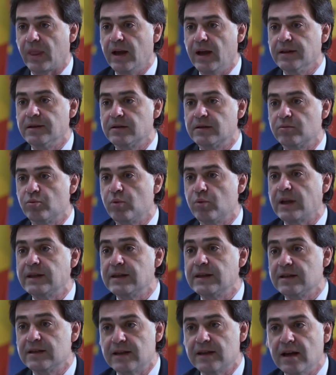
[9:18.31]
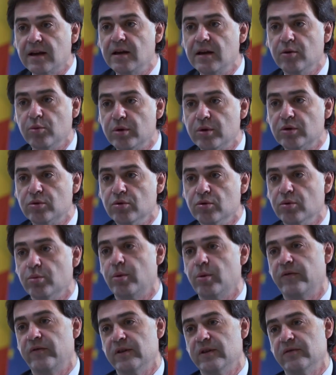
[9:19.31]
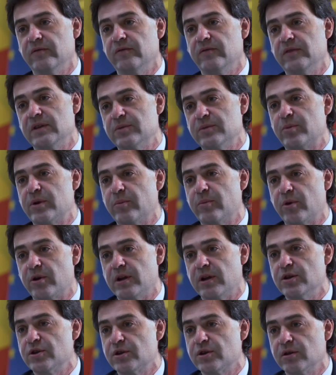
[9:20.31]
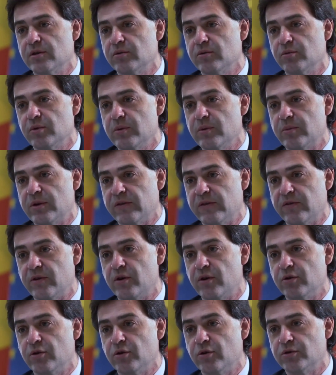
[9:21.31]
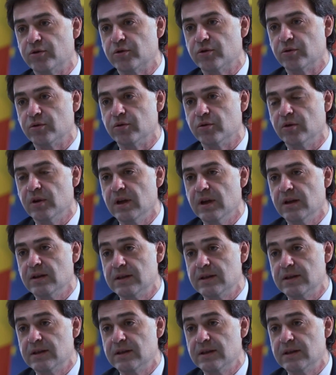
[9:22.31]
And what exactly we do within this preparation, we prefer not to